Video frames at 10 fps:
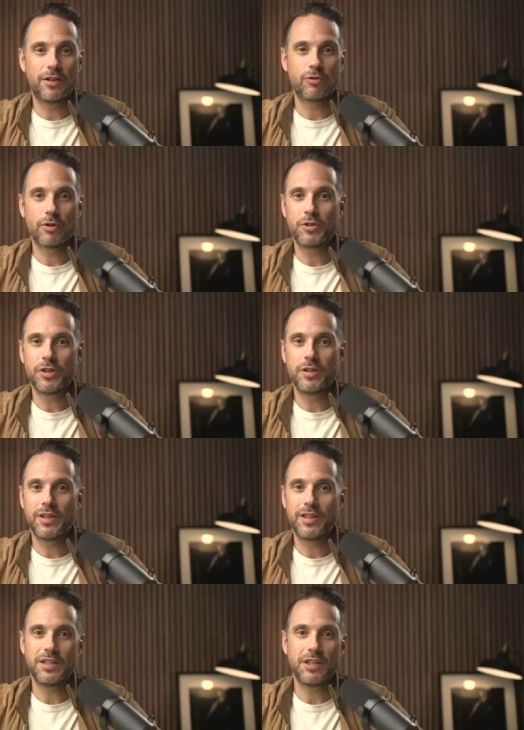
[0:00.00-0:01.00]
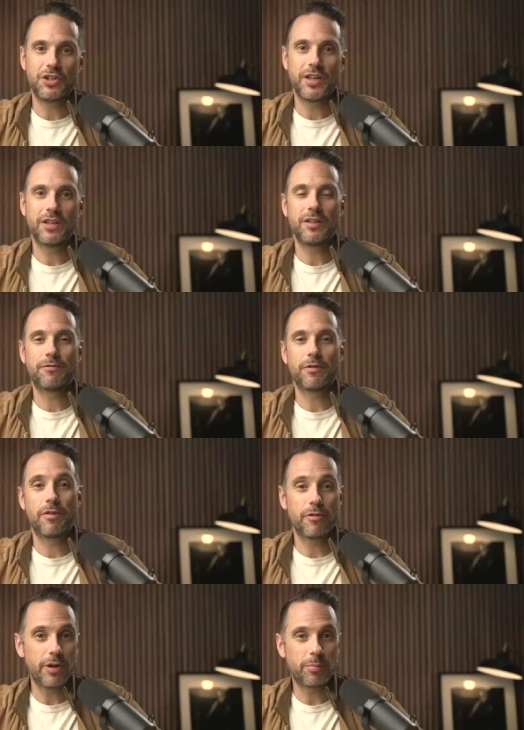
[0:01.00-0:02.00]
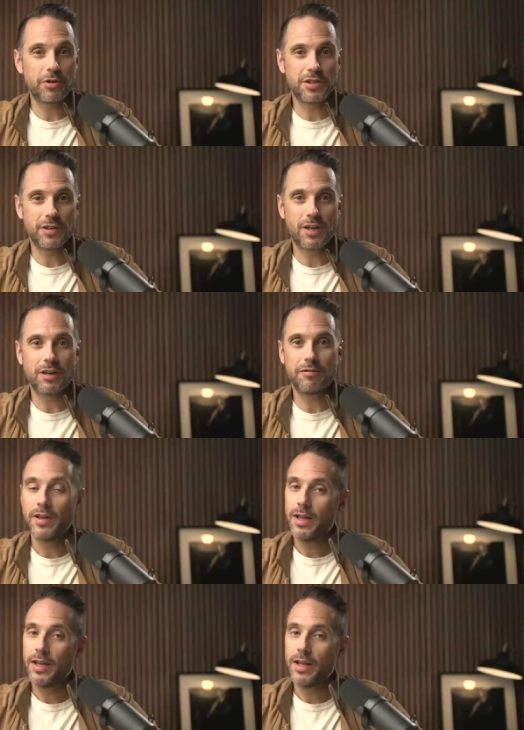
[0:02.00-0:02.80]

description to get Tiege Hanley for 30% off,